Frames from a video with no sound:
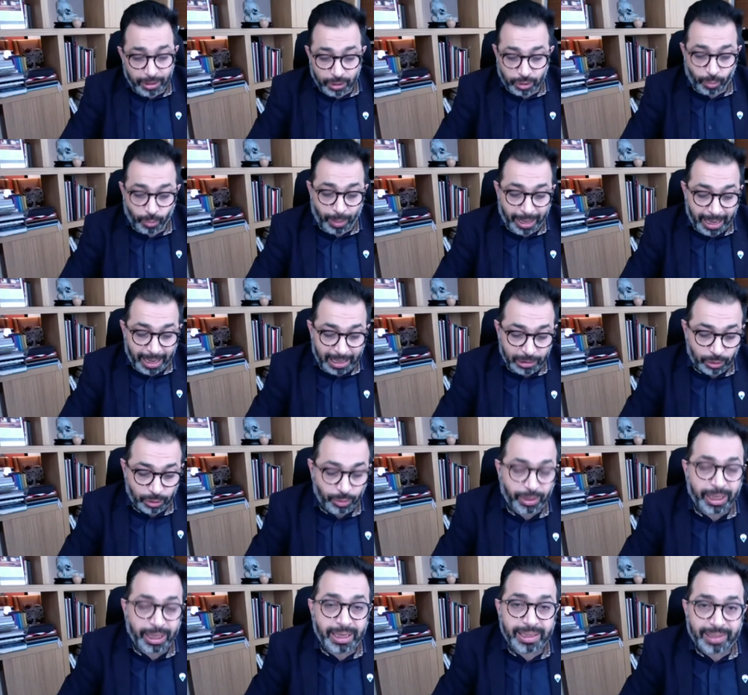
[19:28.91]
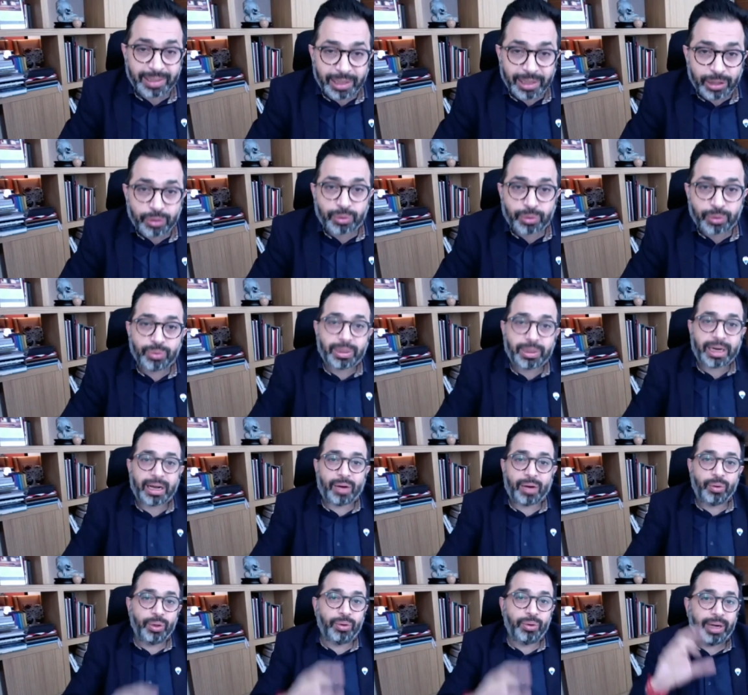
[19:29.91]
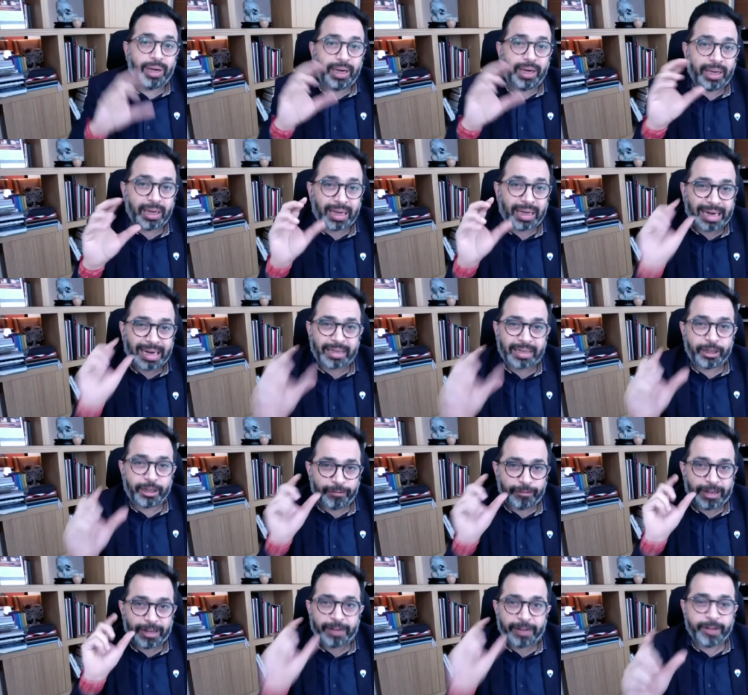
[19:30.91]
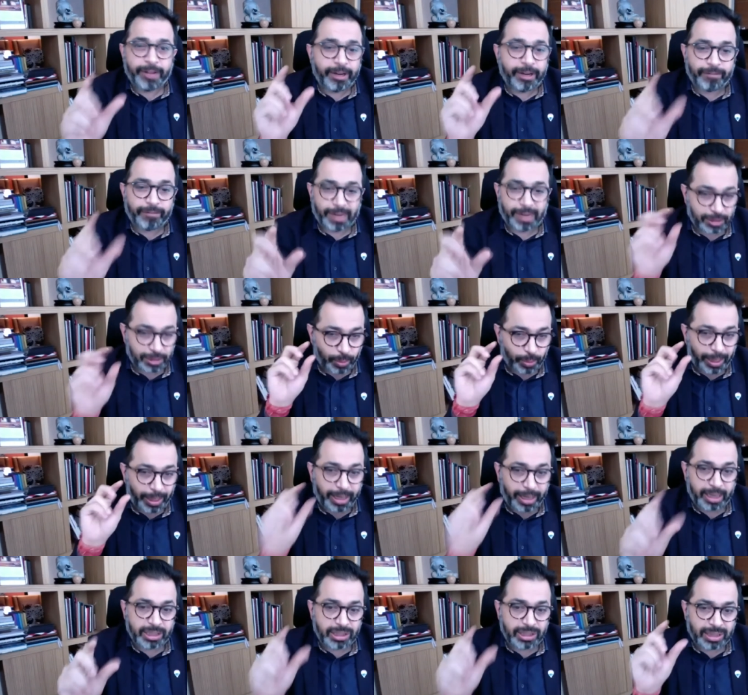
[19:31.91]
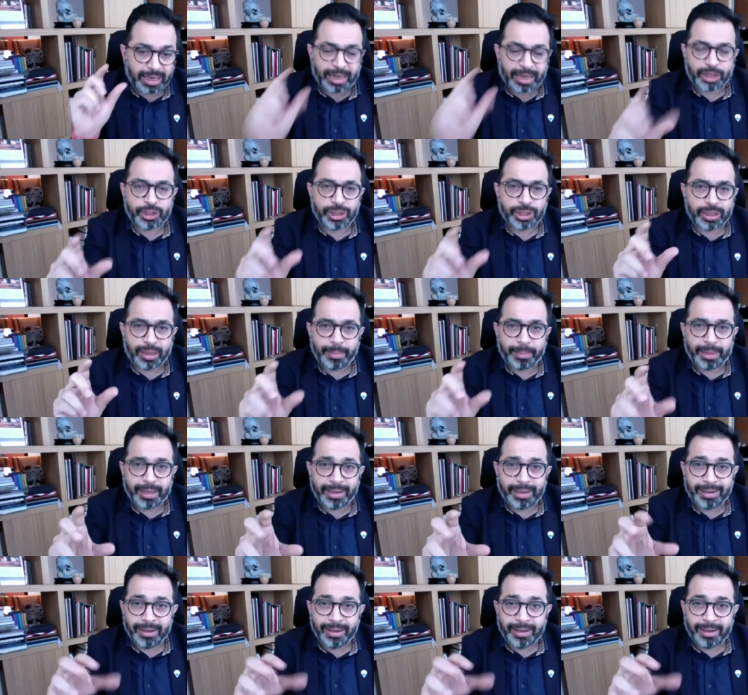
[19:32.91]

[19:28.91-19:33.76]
so one has to really think through that how do you really correct it very very fast where is correction coming in